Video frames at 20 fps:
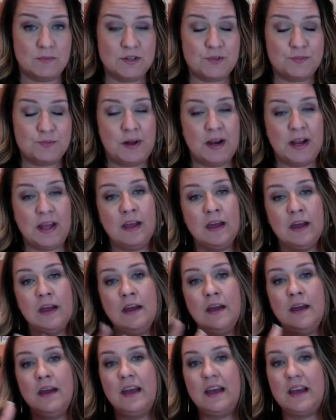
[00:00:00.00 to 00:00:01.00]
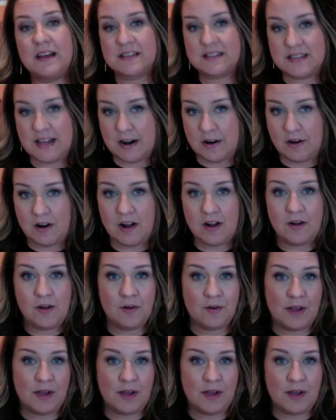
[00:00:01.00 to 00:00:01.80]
much money, etc.